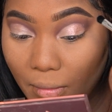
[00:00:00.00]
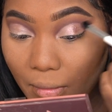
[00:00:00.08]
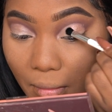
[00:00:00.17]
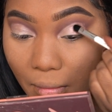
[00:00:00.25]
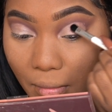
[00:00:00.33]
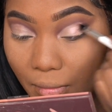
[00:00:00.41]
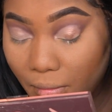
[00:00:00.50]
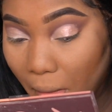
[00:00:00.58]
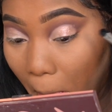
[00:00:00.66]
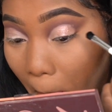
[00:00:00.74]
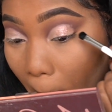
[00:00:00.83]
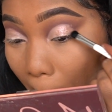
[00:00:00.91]

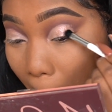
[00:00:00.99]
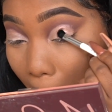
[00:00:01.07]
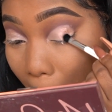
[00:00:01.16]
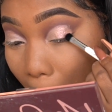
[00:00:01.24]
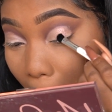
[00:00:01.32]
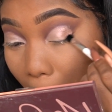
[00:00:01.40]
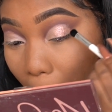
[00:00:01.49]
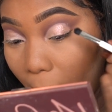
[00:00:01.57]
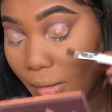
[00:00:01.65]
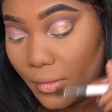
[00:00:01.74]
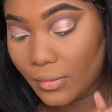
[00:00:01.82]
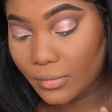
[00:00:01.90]

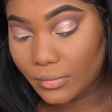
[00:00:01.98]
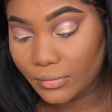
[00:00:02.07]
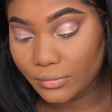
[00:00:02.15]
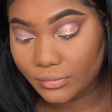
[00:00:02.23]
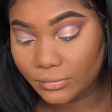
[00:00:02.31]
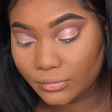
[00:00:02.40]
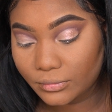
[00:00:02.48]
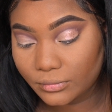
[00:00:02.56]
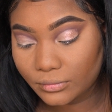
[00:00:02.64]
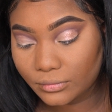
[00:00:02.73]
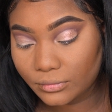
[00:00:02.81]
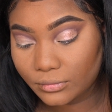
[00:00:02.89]

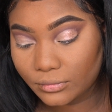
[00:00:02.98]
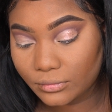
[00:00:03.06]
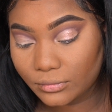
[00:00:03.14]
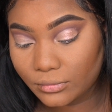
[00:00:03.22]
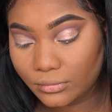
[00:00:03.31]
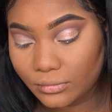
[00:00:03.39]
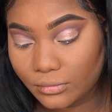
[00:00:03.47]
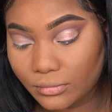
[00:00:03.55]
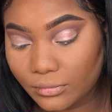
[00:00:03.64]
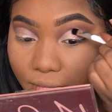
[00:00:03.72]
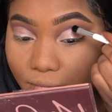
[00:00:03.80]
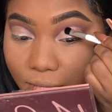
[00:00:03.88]
Nobody speaks.